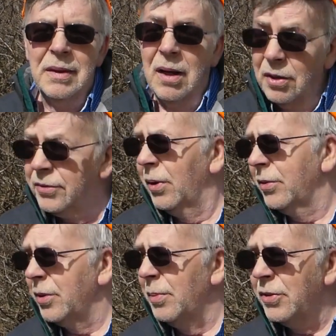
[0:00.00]

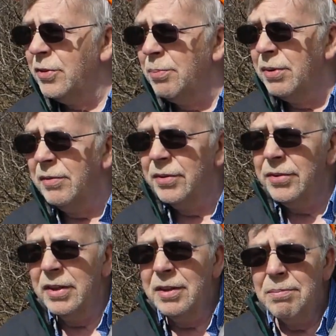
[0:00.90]
Also, as I mentioned
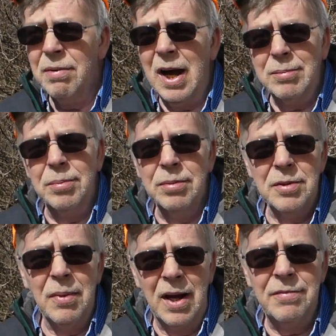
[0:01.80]
previously,
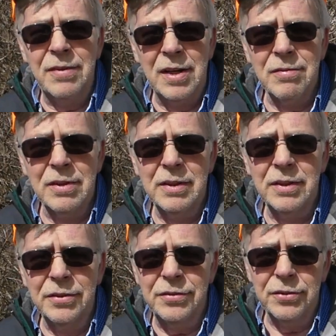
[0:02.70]
probably my
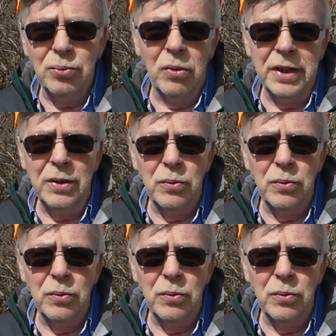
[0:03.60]
favorite is the 20,